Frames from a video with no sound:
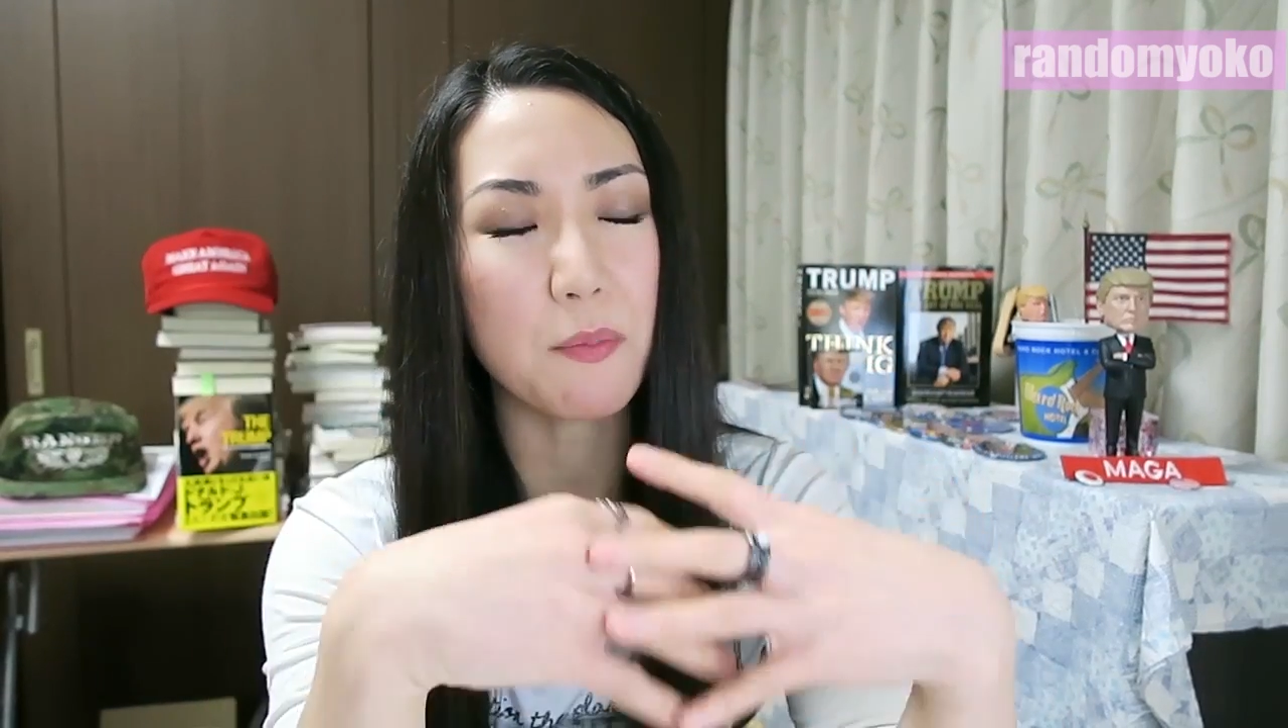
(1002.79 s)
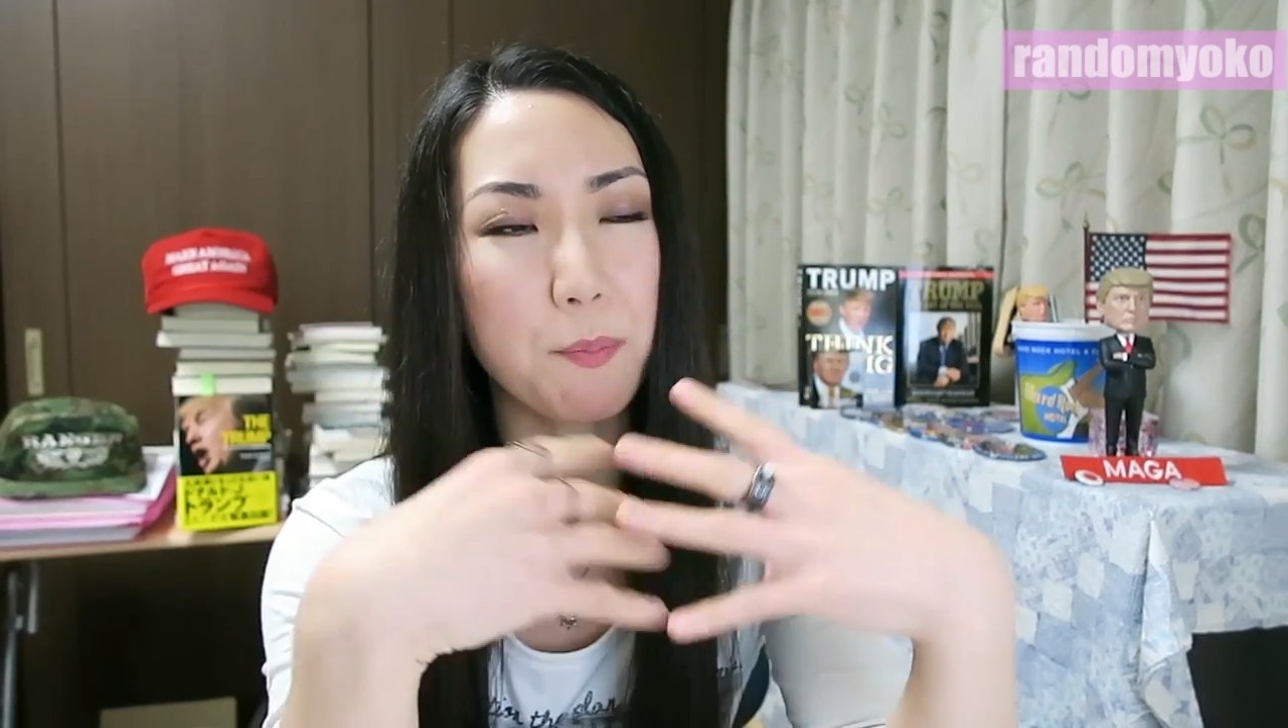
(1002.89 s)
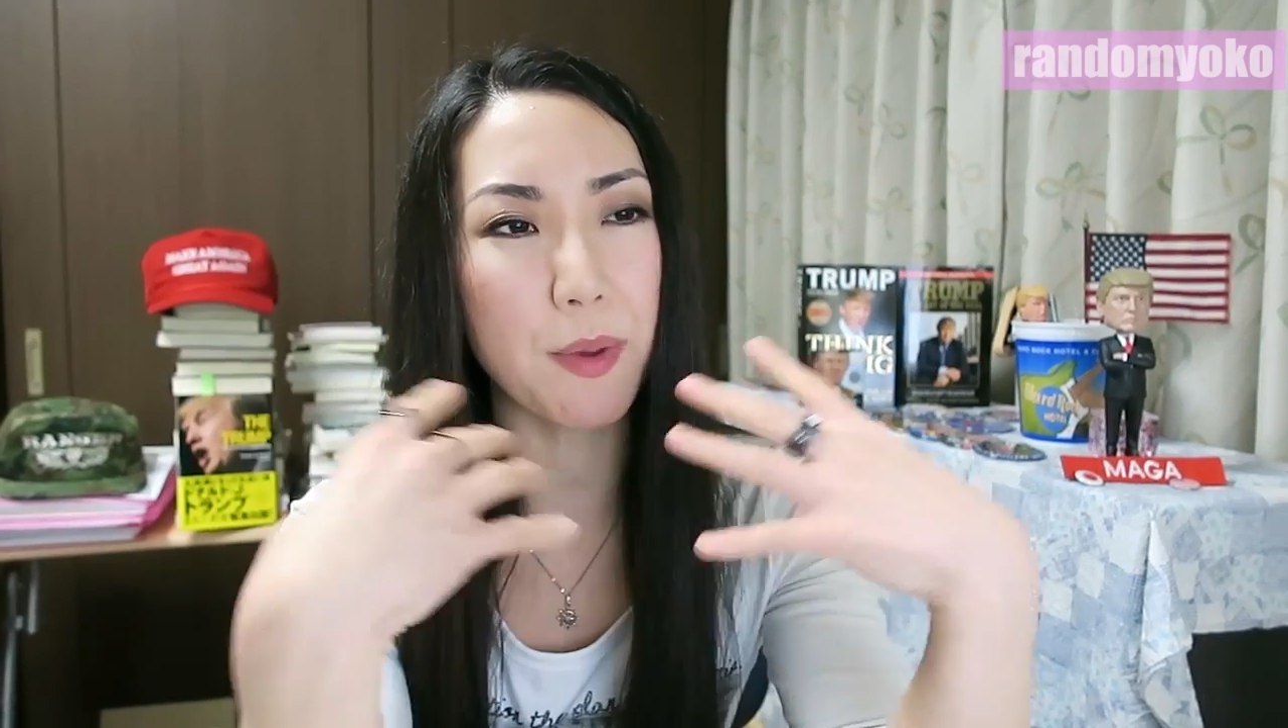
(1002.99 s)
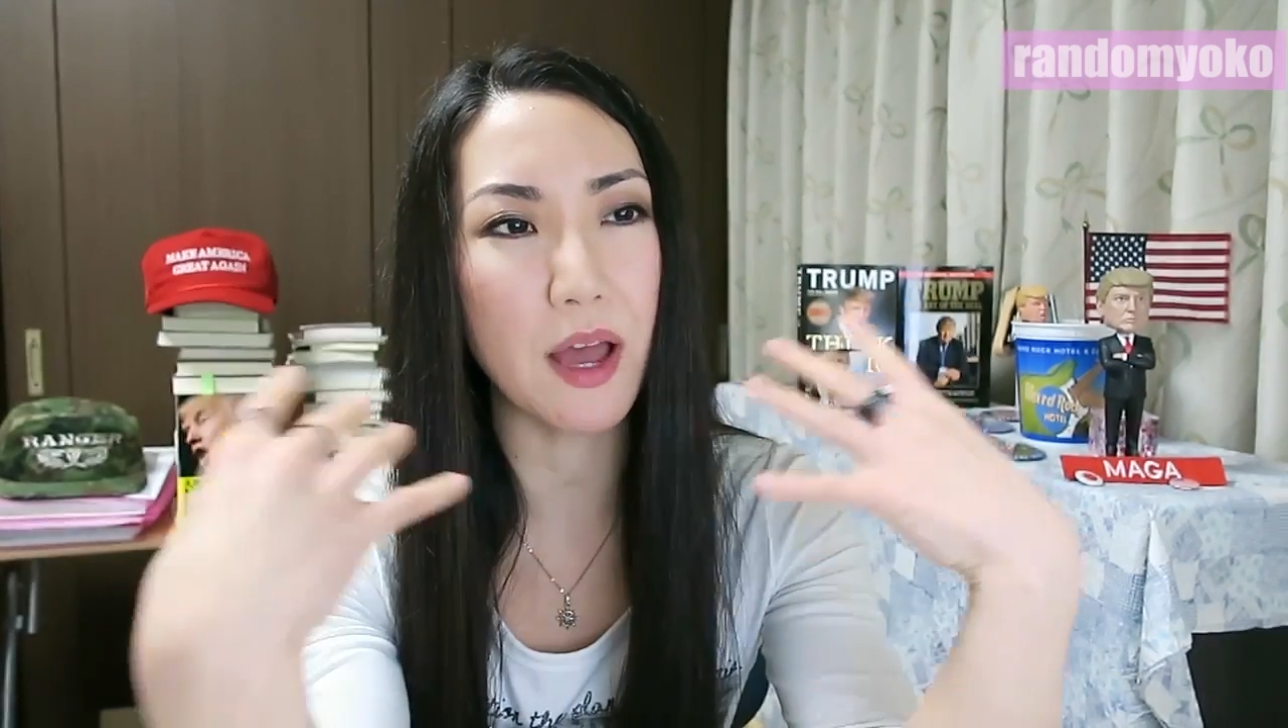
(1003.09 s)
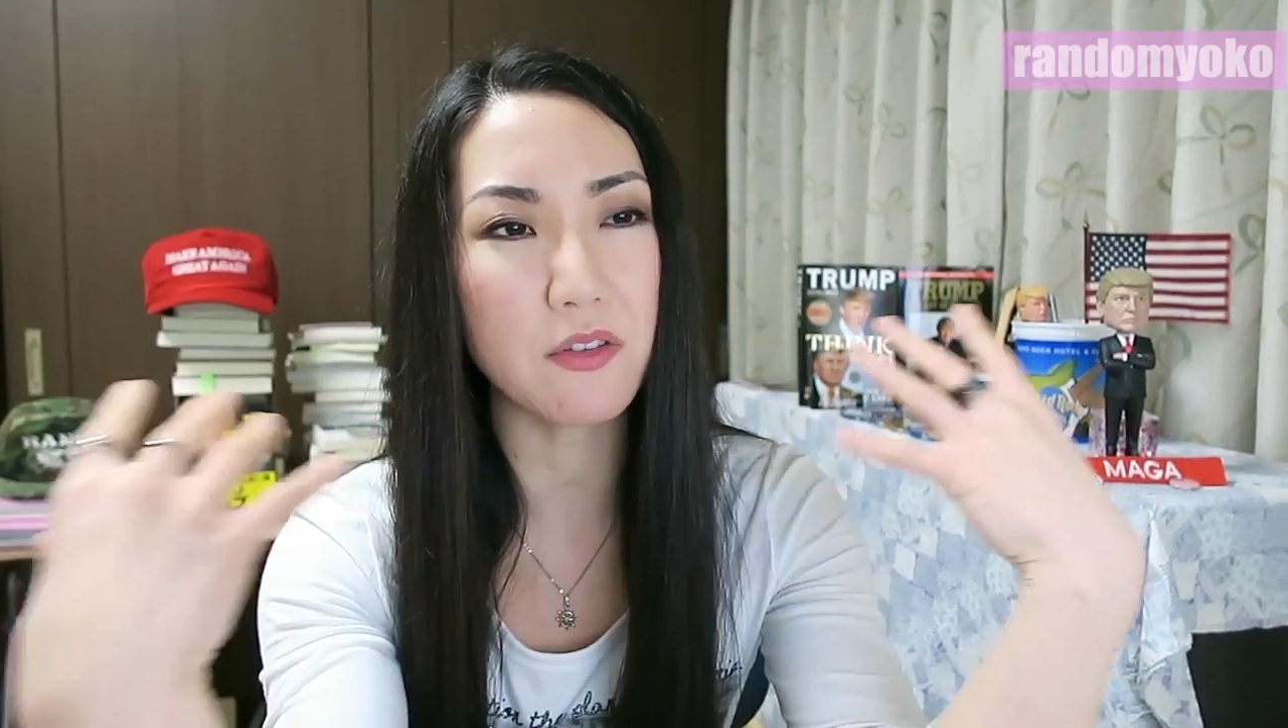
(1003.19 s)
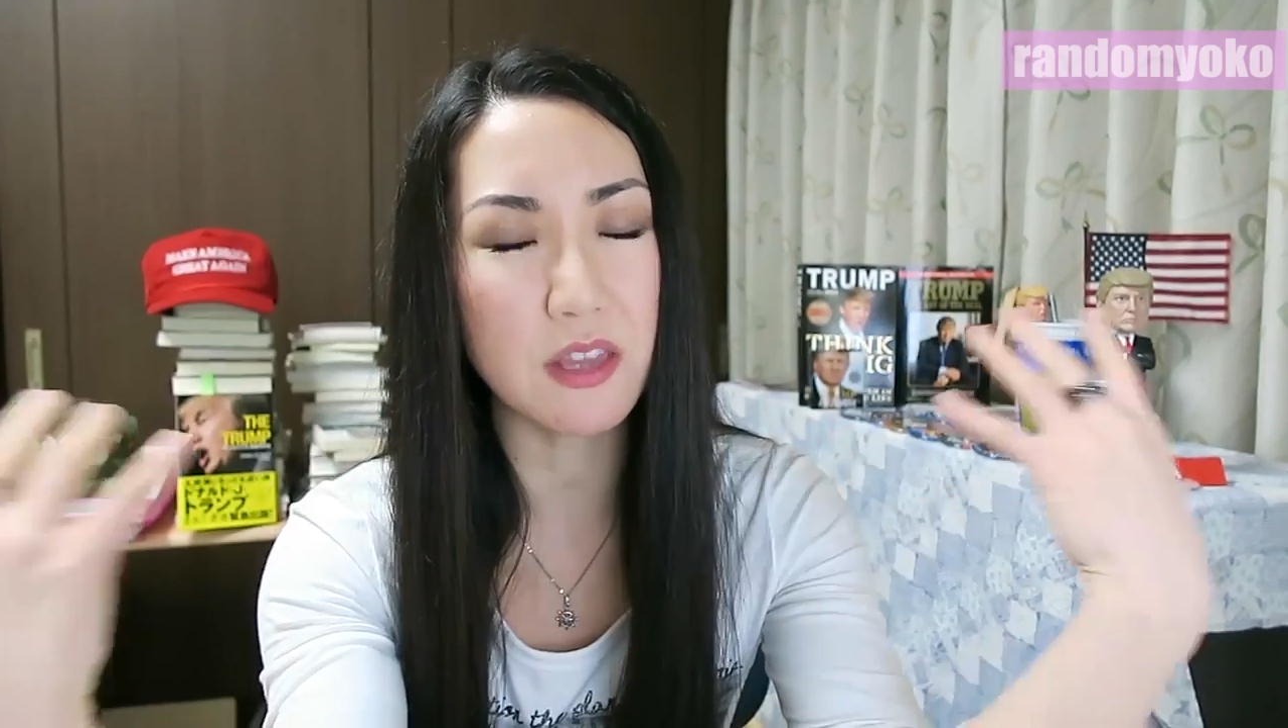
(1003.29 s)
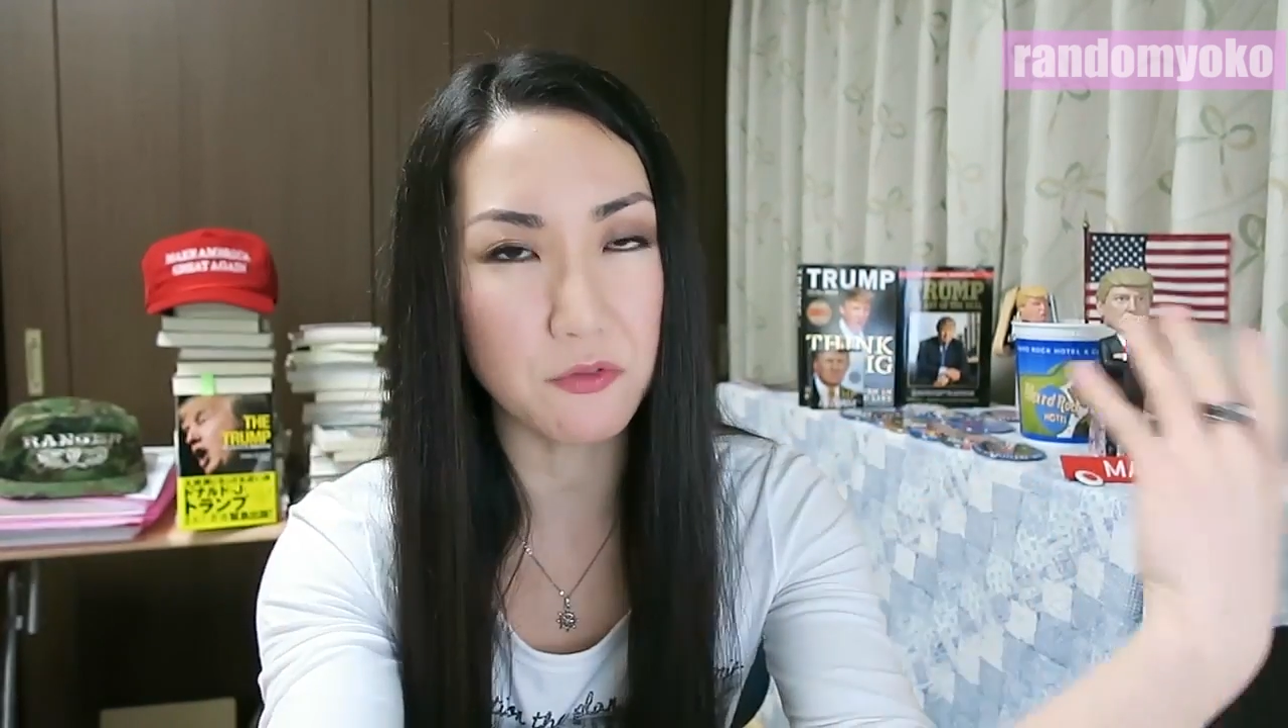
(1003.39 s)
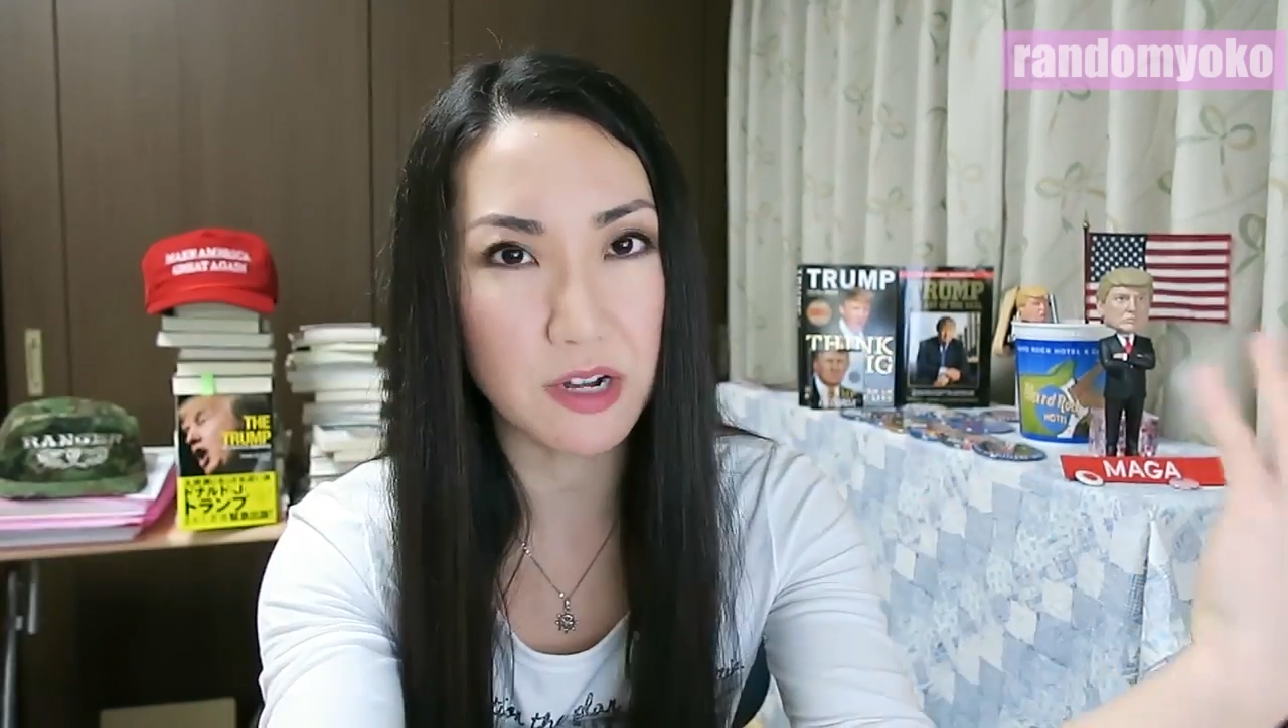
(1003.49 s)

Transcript: about the